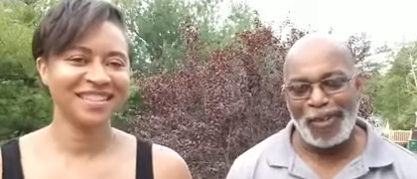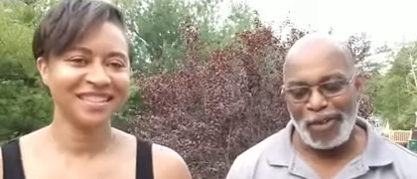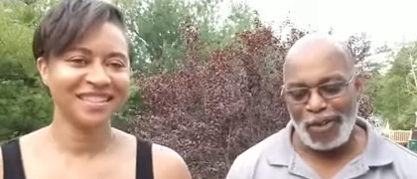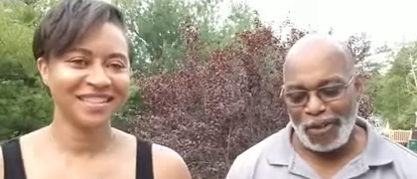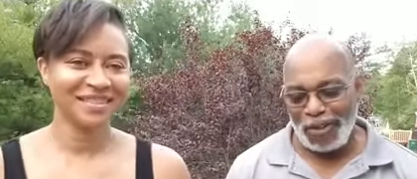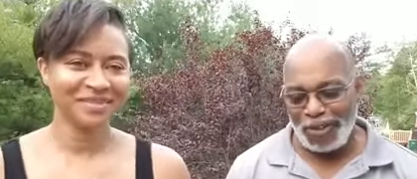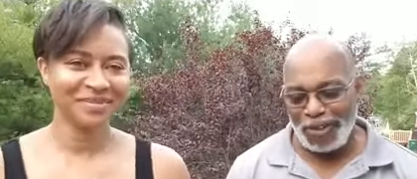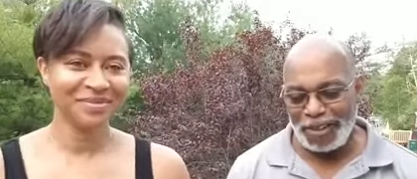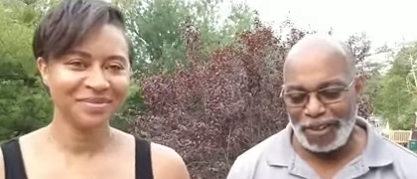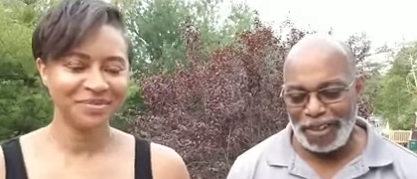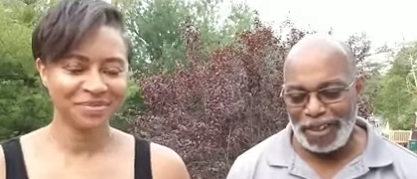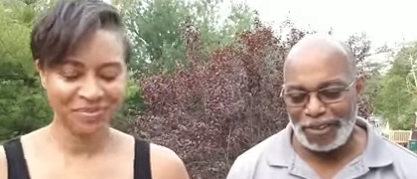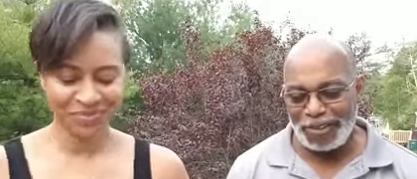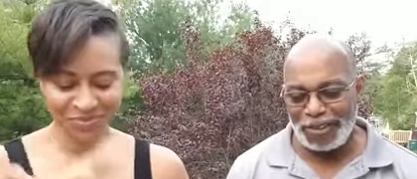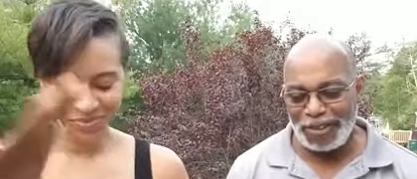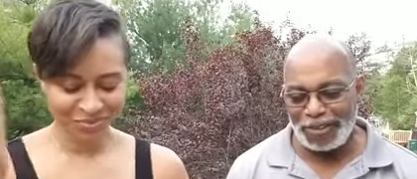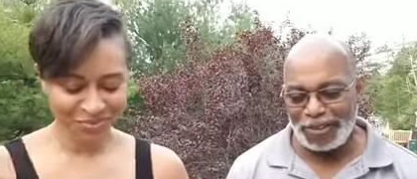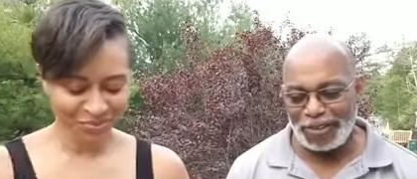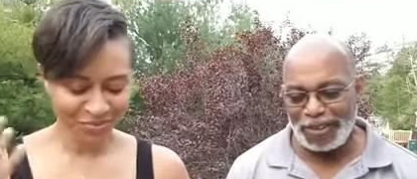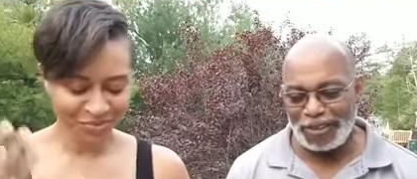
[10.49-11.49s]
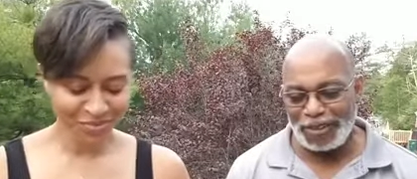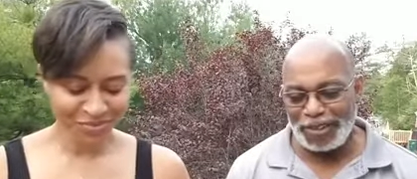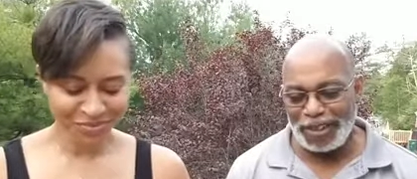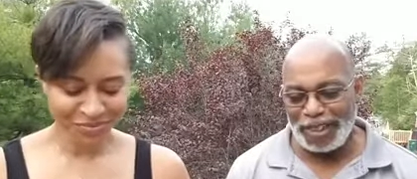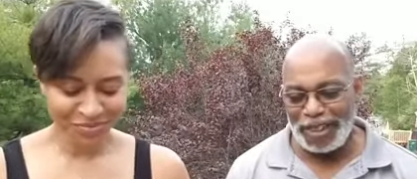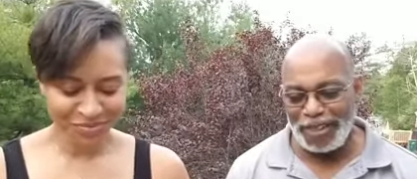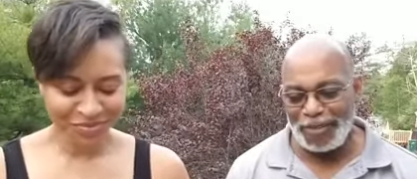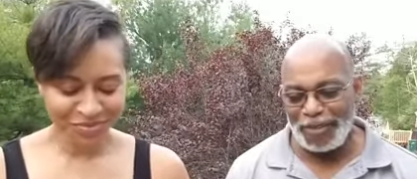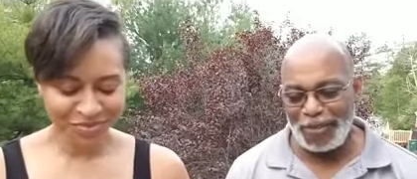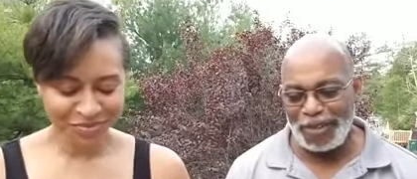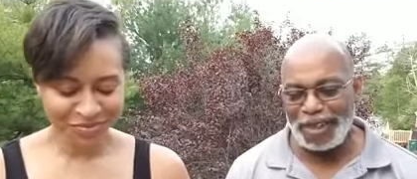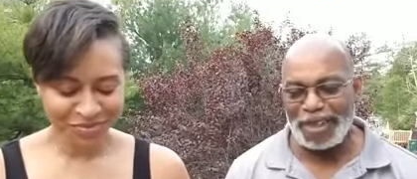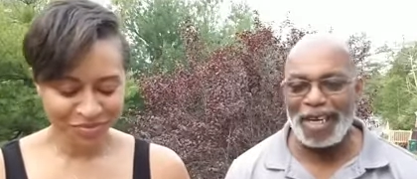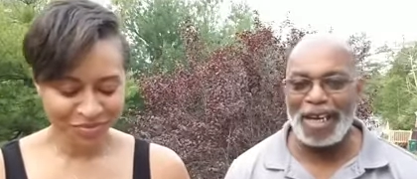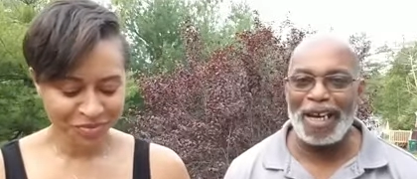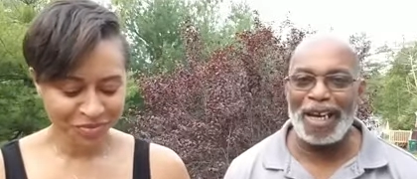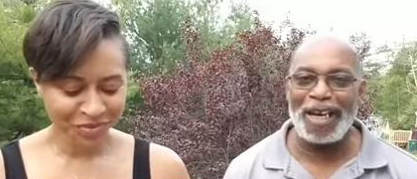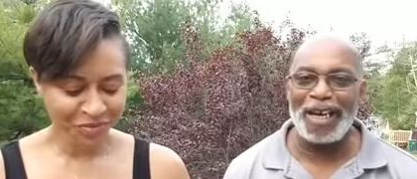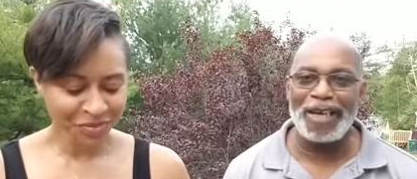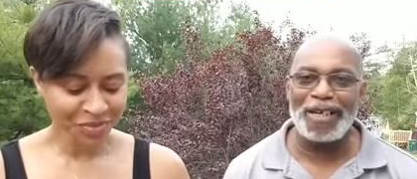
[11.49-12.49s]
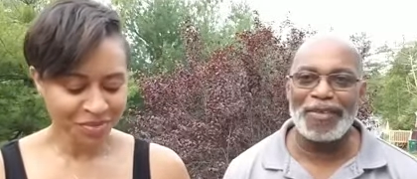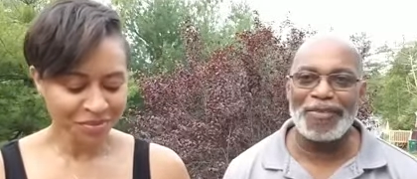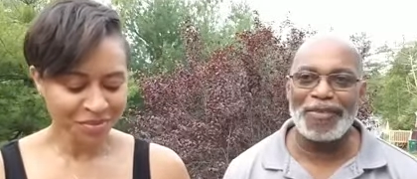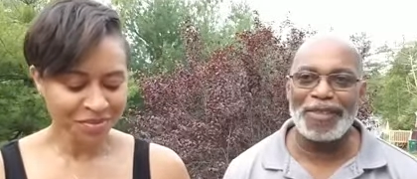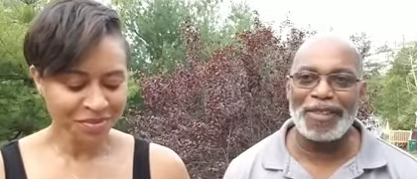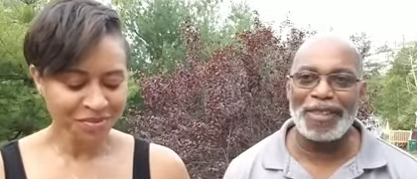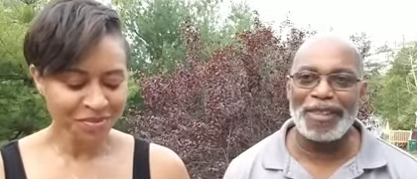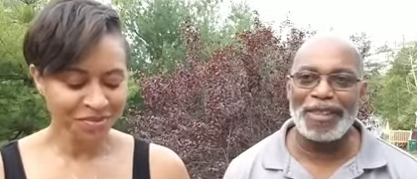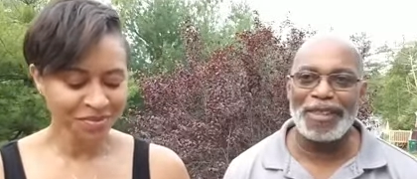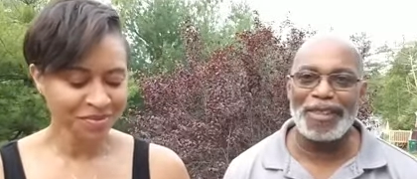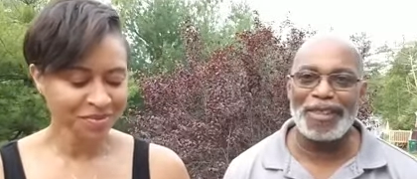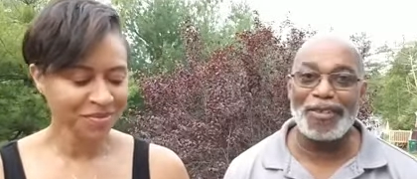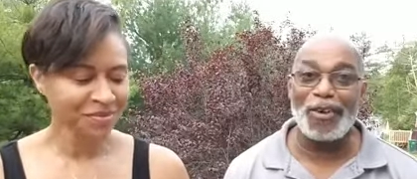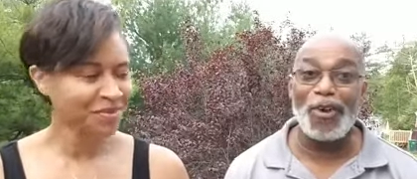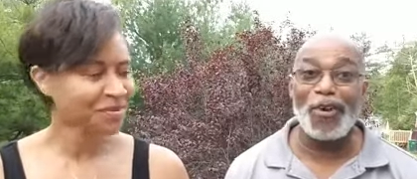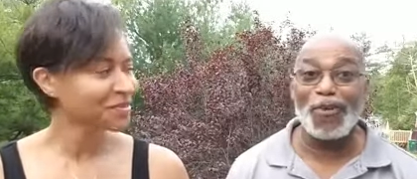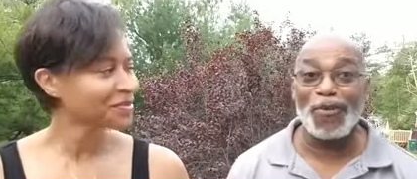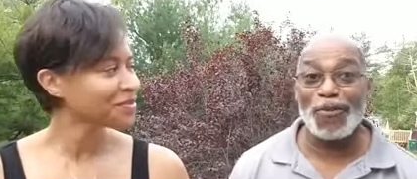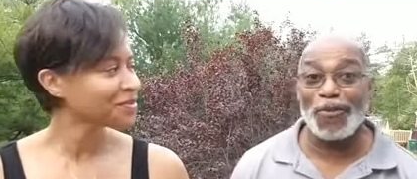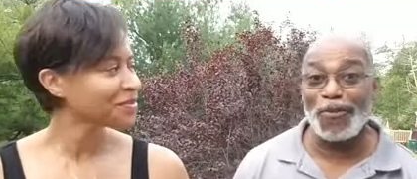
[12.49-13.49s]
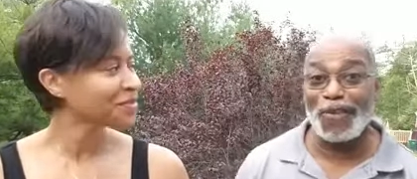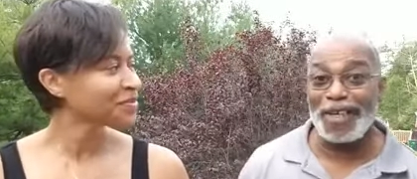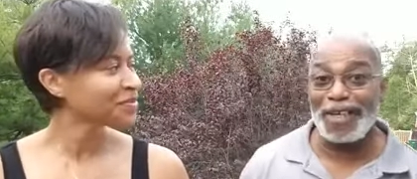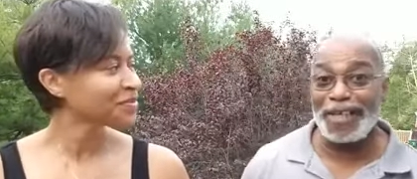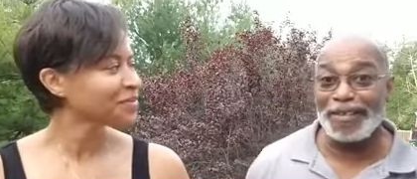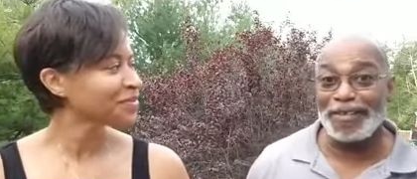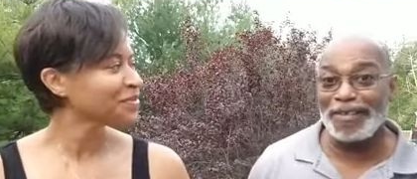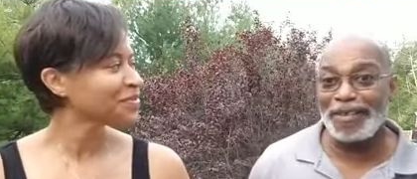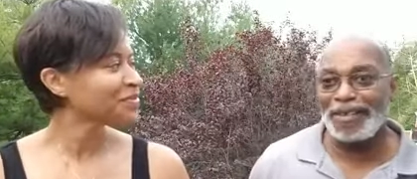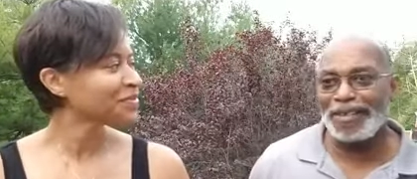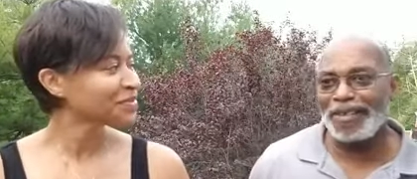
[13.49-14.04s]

Speaker 1: Okay, so today we have uh, our friend.